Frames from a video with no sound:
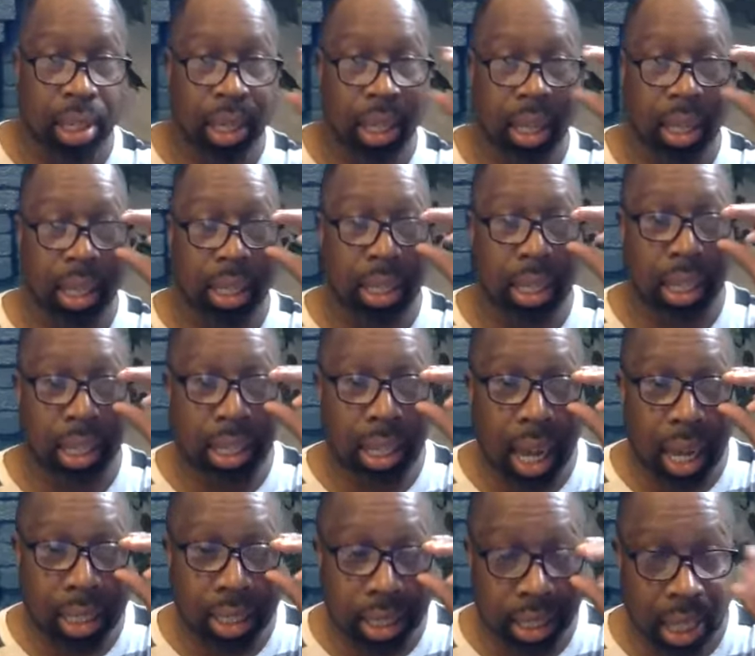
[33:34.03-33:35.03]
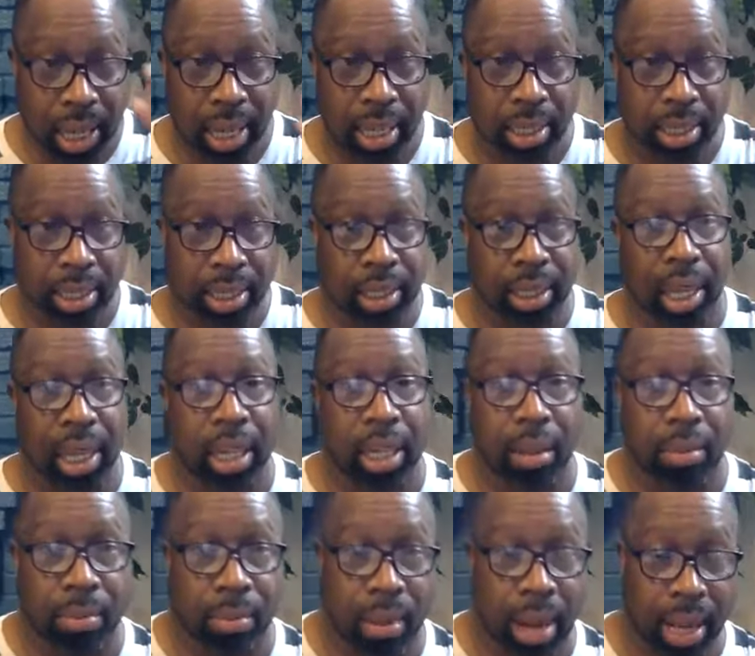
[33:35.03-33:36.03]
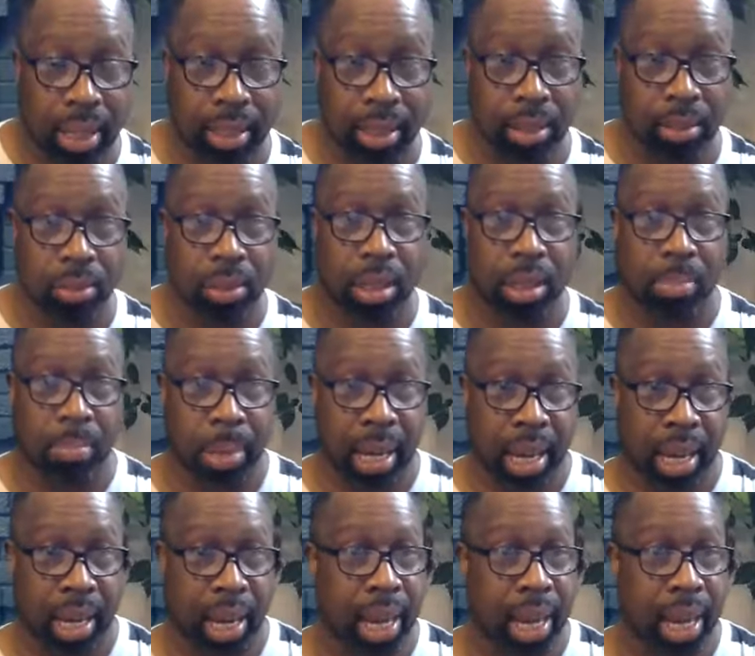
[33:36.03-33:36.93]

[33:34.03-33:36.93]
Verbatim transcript: It did not say Jacob wrestled with a man